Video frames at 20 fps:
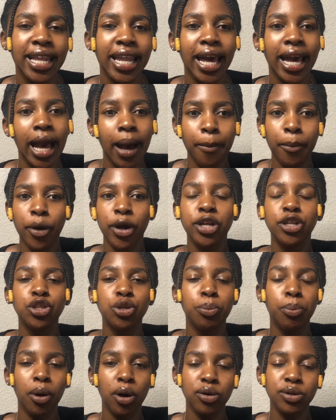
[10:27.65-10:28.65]
Like I'm going to
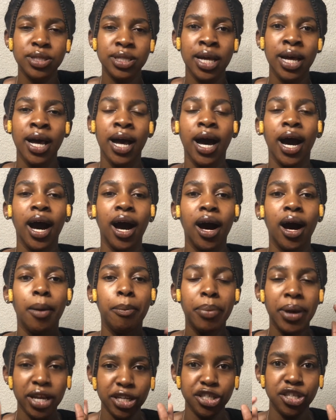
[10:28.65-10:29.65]
post a
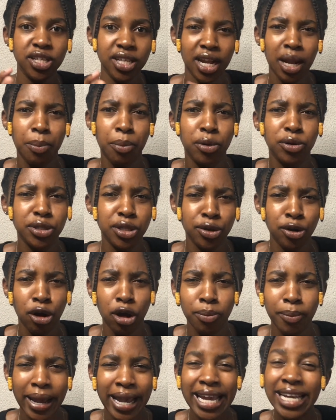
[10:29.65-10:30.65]
picture that I posted
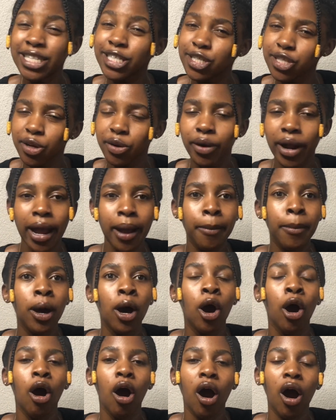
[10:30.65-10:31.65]
on my Instagram
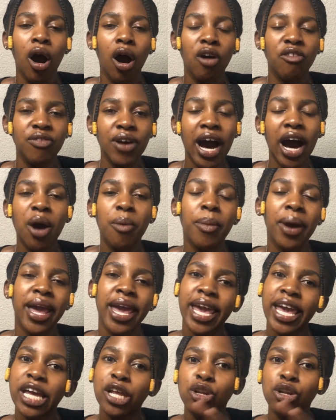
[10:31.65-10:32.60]
of how my hair